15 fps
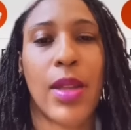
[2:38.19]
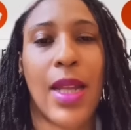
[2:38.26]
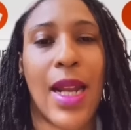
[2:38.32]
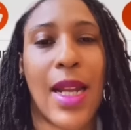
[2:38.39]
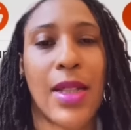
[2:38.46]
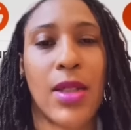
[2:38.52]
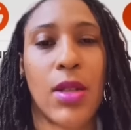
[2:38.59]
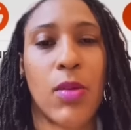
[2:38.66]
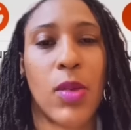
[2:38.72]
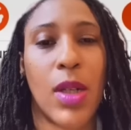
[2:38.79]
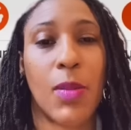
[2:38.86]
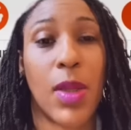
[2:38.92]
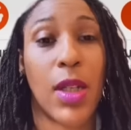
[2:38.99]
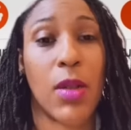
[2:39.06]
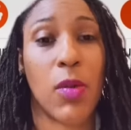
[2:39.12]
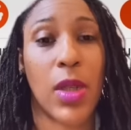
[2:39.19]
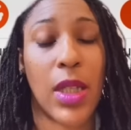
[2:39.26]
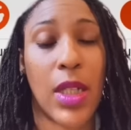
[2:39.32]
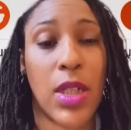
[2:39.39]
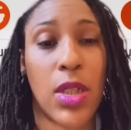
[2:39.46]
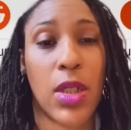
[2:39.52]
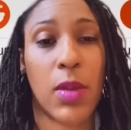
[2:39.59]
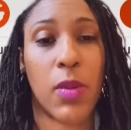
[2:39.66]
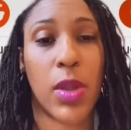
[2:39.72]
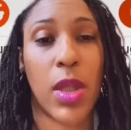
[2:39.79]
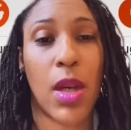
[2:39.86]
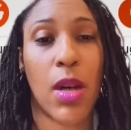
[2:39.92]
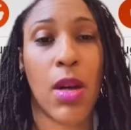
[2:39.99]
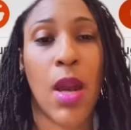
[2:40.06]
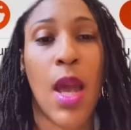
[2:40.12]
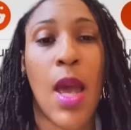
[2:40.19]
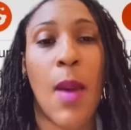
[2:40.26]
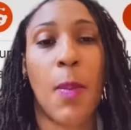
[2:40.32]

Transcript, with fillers: that I still want to be in a relationship with her,